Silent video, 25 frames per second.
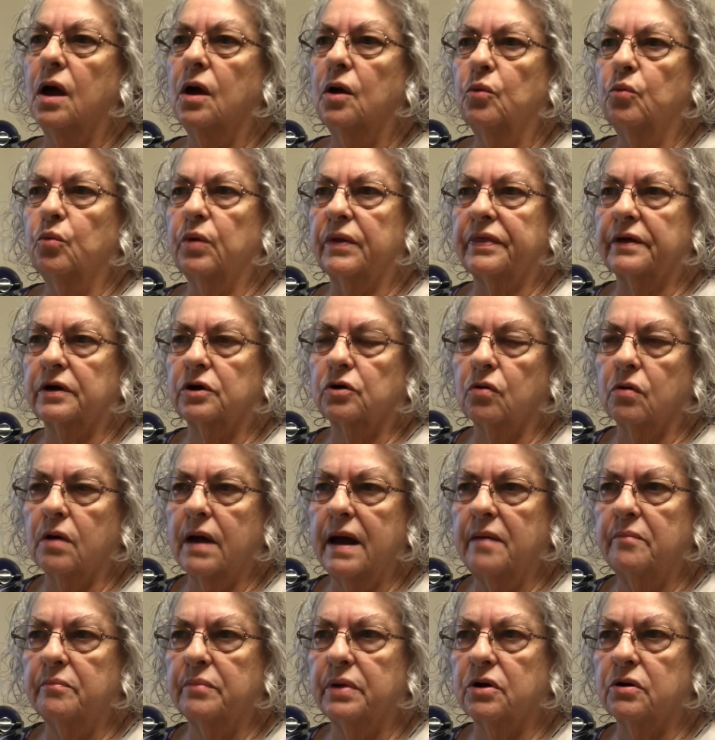with a
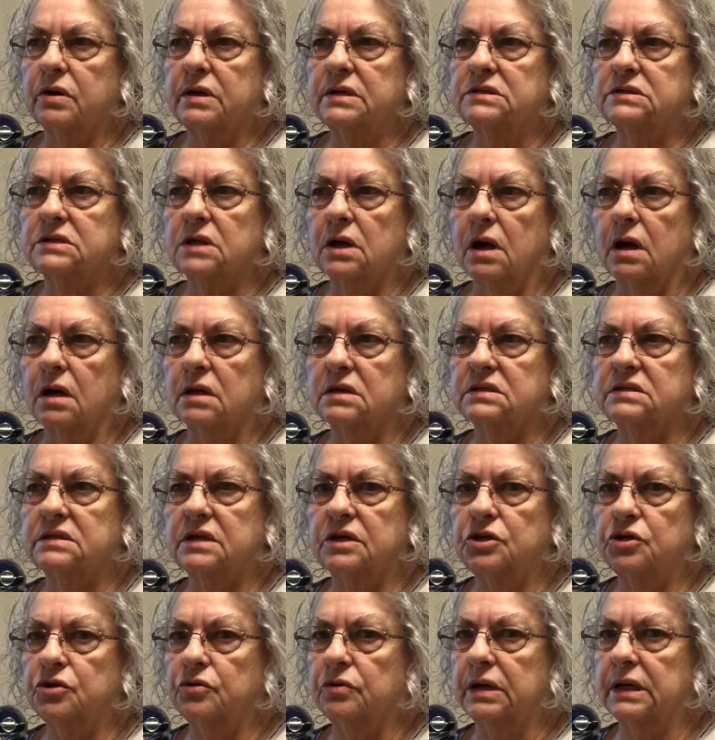cranberry sauce
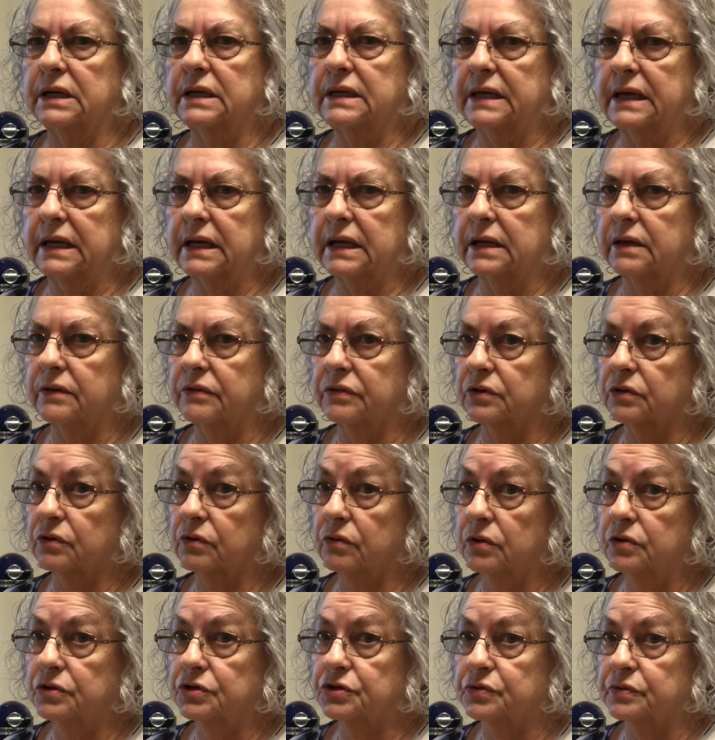that you could get at the
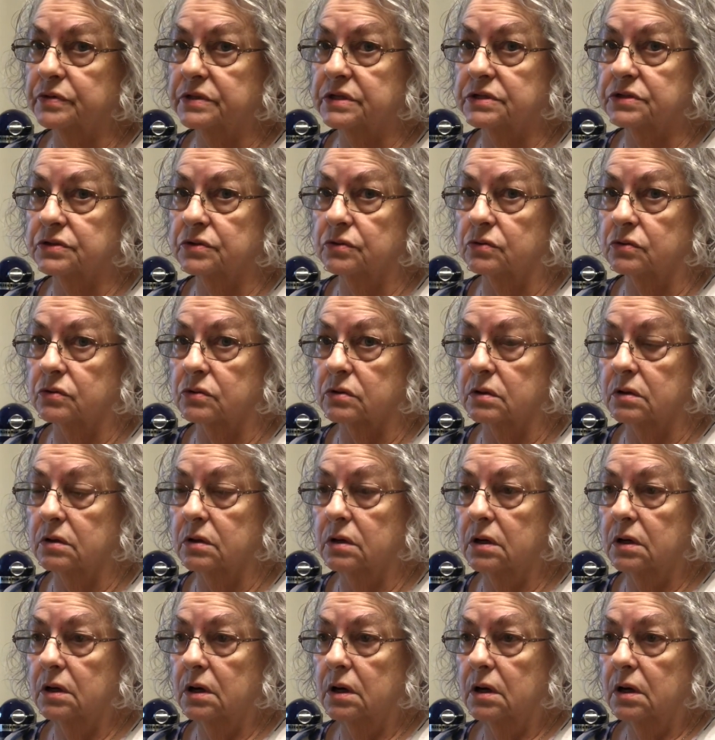grocery store
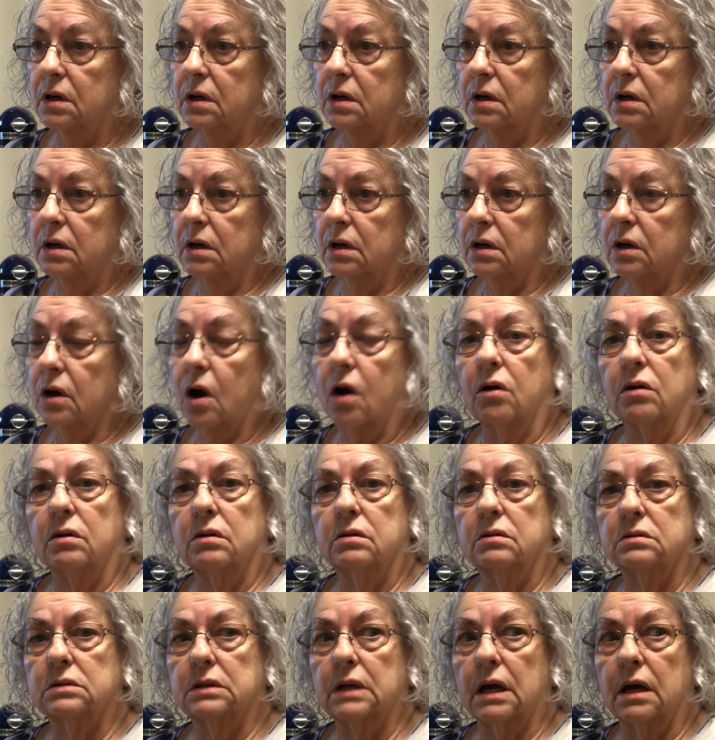
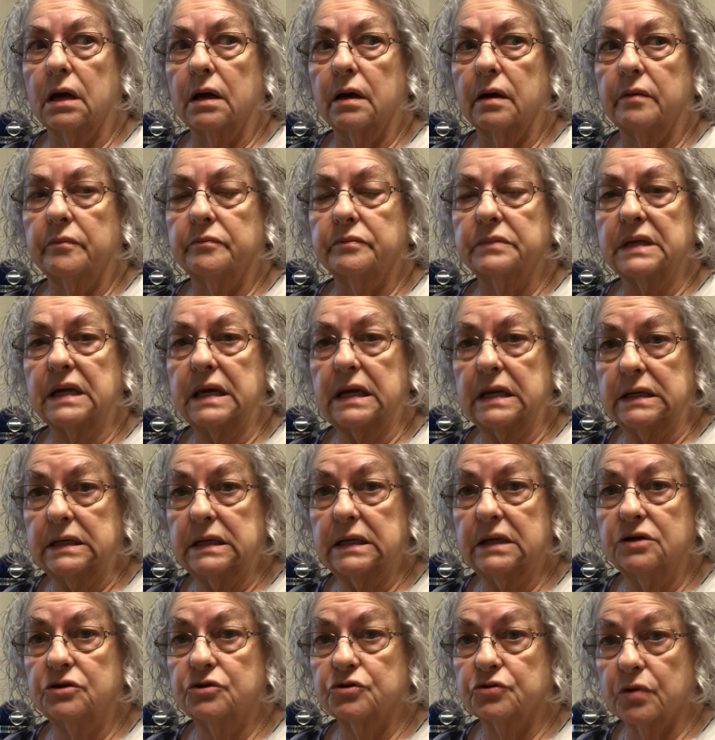called
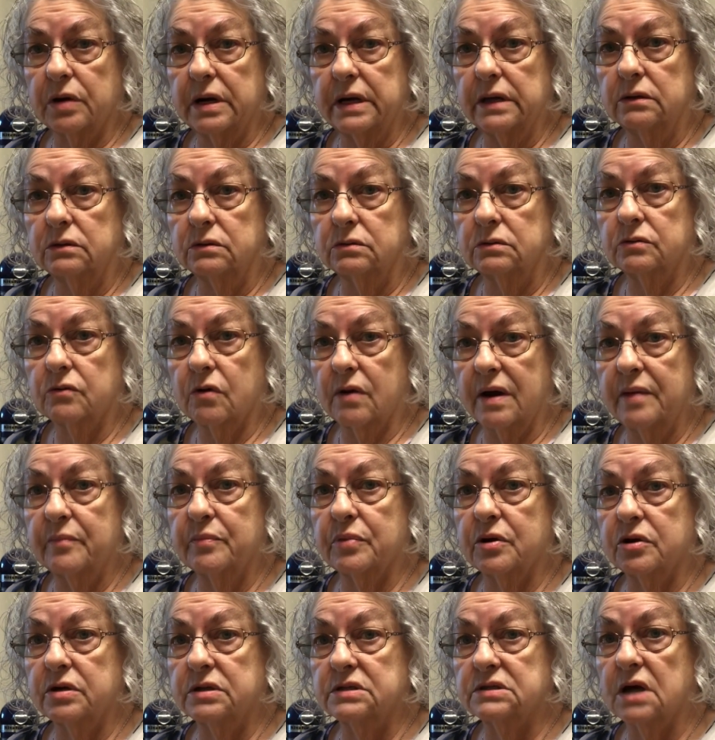Indian Trail
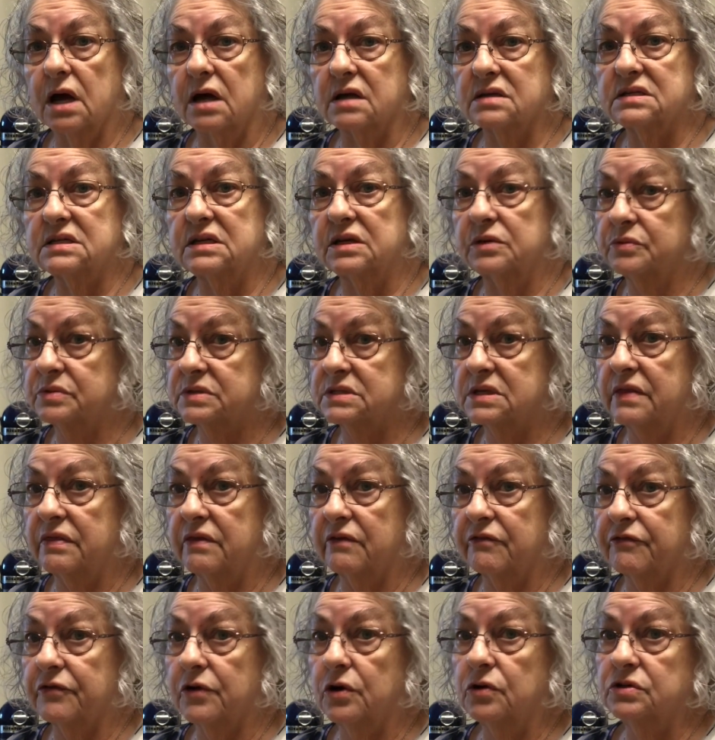Cranberry Sauce, and it was in the
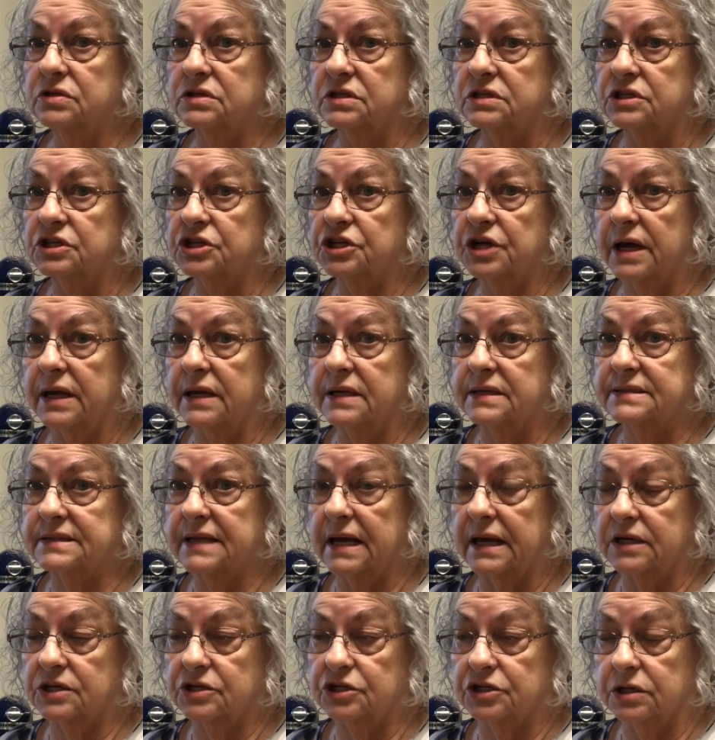frozen
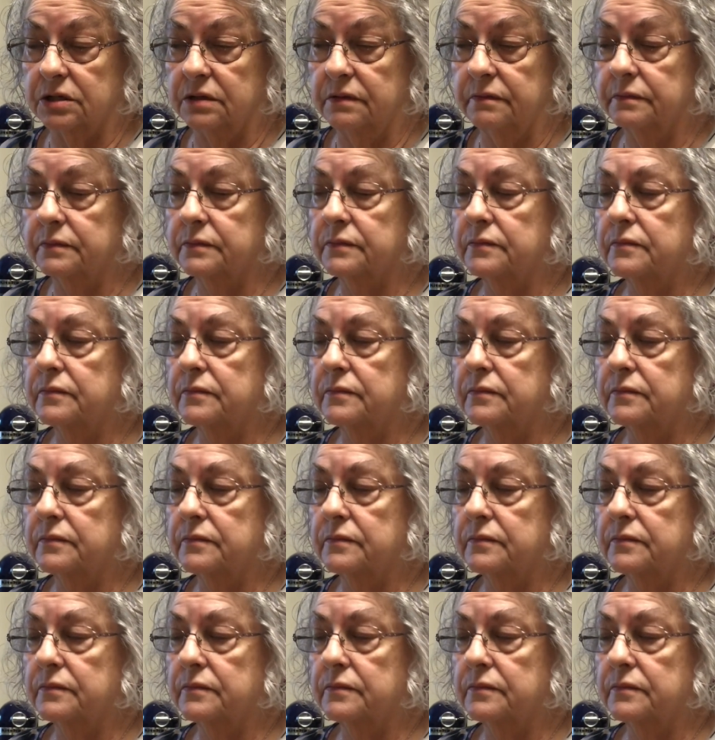section.